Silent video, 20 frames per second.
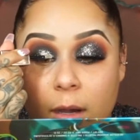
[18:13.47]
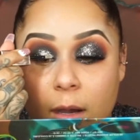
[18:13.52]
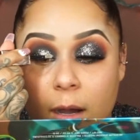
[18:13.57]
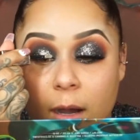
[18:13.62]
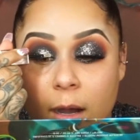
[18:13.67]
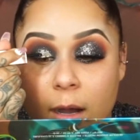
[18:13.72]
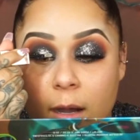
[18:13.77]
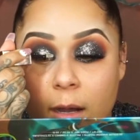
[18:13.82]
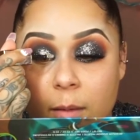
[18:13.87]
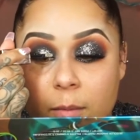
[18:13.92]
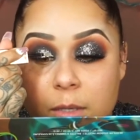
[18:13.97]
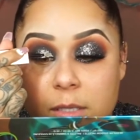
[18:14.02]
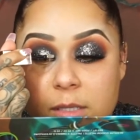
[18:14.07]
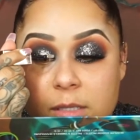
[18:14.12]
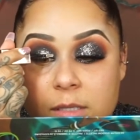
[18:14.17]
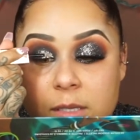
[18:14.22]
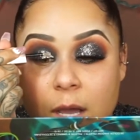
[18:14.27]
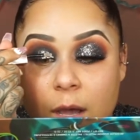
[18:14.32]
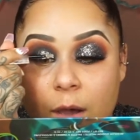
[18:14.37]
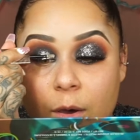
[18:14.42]

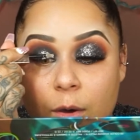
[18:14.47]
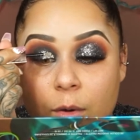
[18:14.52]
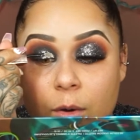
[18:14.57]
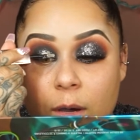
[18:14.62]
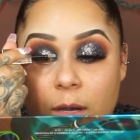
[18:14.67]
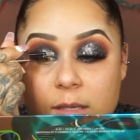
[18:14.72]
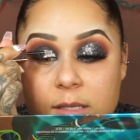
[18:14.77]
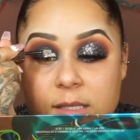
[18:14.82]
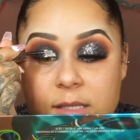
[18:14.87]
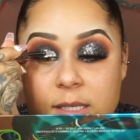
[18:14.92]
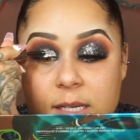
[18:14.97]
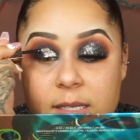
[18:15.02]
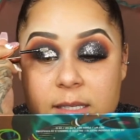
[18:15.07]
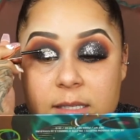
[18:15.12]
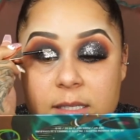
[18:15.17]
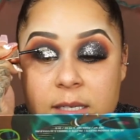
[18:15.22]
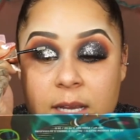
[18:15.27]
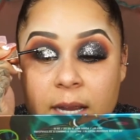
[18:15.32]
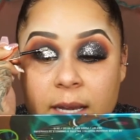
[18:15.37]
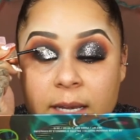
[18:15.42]
So
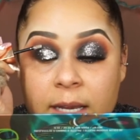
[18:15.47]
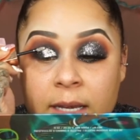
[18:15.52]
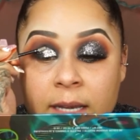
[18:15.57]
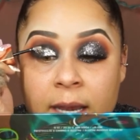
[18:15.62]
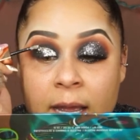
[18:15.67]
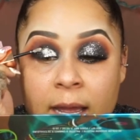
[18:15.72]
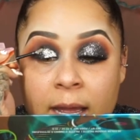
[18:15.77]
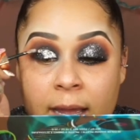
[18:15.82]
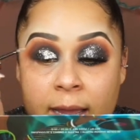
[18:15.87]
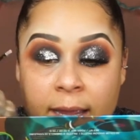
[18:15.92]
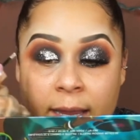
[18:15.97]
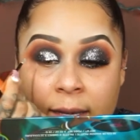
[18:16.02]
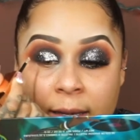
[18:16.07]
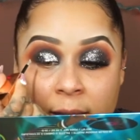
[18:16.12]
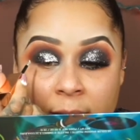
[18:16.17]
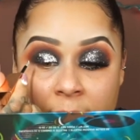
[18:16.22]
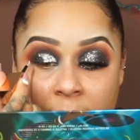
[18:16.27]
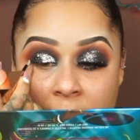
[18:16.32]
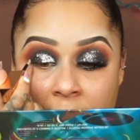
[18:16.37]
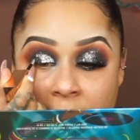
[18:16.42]
$6.99,